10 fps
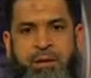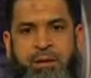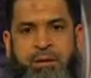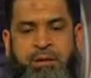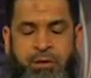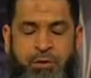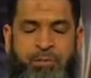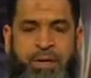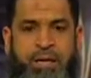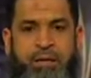The
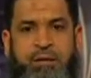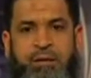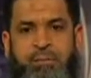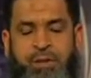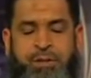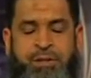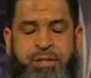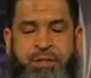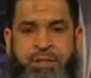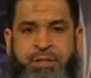Ummah, brothers
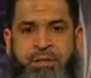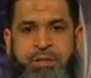and sisters in